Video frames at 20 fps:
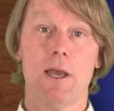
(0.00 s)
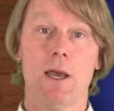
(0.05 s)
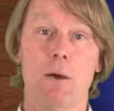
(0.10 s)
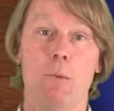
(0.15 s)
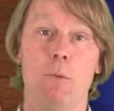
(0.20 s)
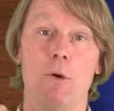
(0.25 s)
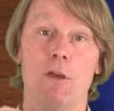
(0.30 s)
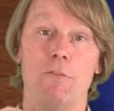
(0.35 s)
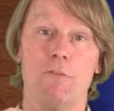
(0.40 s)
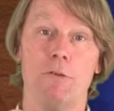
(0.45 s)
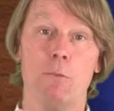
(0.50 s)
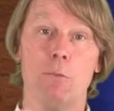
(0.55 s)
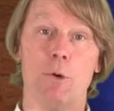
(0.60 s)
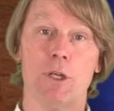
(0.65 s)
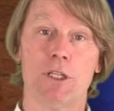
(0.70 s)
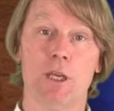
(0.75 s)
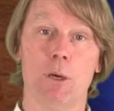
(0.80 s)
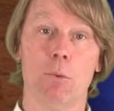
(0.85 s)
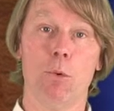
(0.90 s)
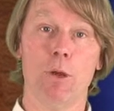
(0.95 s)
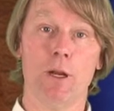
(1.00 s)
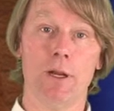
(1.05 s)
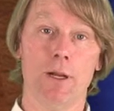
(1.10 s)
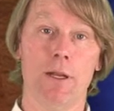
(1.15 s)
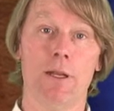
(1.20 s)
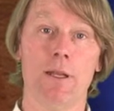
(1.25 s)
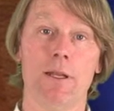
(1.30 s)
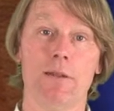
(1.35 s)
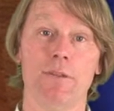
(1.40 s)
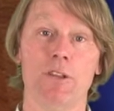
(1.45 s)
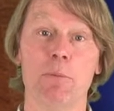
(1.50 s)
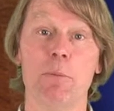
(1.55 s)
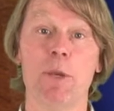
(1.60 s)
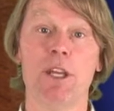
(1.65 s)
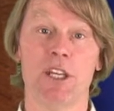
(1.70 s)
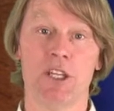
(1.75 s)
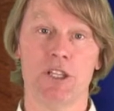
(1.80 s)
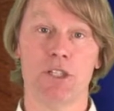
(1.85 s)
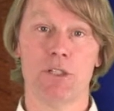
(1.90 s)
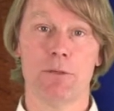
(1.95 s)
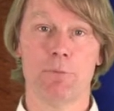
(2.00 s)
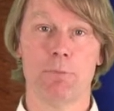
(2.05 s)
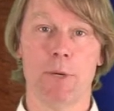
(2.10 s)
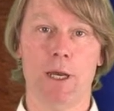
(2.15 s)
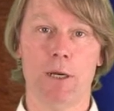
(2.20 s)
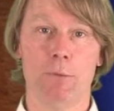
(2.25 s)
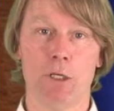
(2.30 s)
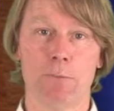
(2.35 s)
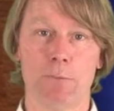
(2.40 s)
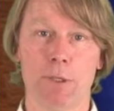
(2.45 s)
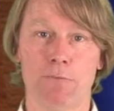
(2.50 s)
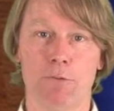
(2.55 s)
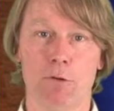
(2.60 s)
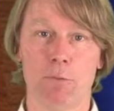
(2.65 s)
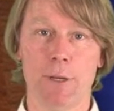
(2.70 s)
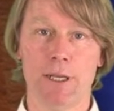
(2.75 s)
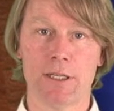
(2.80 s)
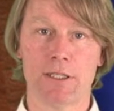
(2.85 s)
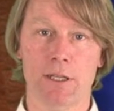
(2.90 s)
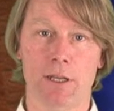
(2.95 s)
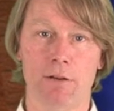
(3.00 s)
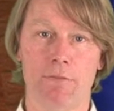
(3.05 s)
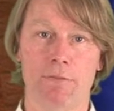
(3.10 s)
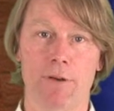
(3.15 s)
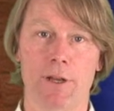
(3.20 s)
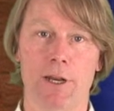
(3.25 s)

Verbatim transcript: a way from which I will diminish my respect for myself